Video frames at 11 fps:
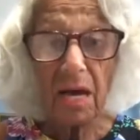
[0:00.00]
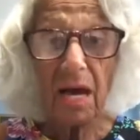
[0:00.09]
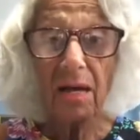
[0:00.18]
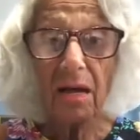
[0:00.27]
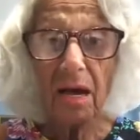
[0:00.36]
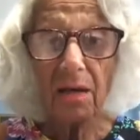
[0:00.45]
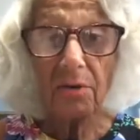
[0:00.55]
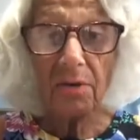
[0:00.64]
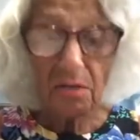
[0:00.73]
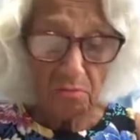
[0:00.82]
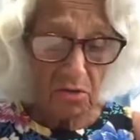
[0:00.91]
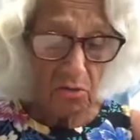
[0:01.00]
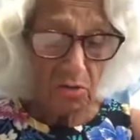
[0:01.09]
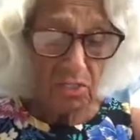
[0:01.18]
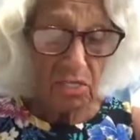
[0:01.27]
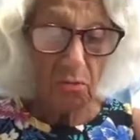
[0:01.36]
I honored him
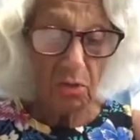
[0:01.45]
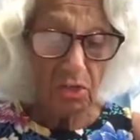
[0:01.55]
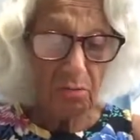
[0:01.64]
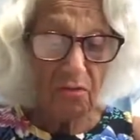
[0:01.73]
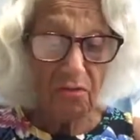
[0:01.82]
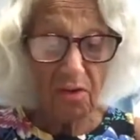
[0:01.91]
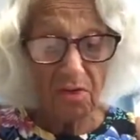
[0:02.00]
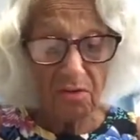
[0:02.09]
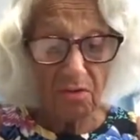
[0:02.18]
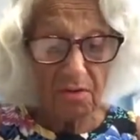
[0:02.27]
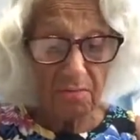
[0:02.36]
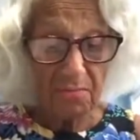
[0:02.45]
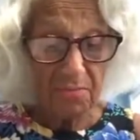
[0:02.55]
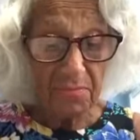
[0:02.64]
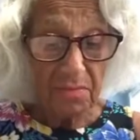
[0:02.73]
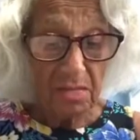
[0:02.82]
because he was my father.
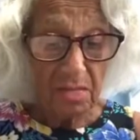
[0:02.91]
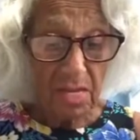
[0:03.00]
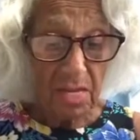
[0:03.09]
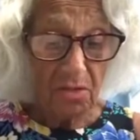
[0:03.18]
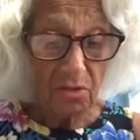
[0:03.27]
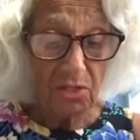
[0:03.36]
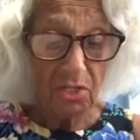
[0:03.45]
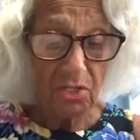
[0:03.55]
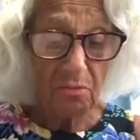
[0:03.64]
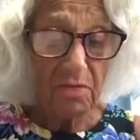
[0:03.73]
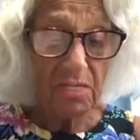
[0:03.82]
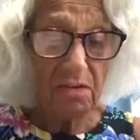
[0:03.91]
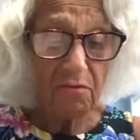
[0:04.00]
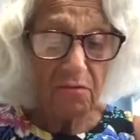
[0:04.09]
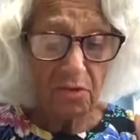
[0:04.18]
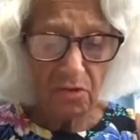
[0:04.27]
And there's such a big
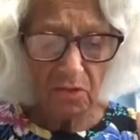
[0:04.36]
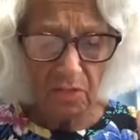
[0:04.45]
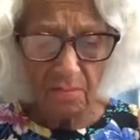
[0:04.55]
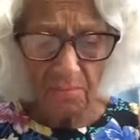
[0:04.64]
difference.